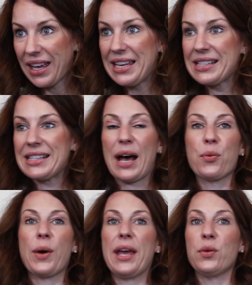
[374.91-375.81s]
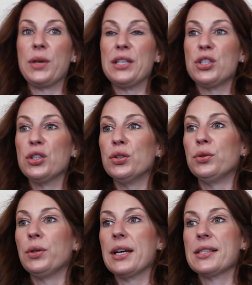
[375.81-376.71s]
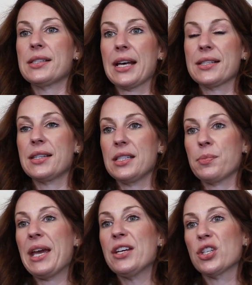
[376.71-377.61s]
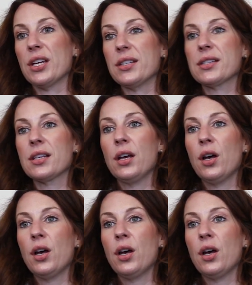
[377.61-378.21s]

is that when we do assess these patients,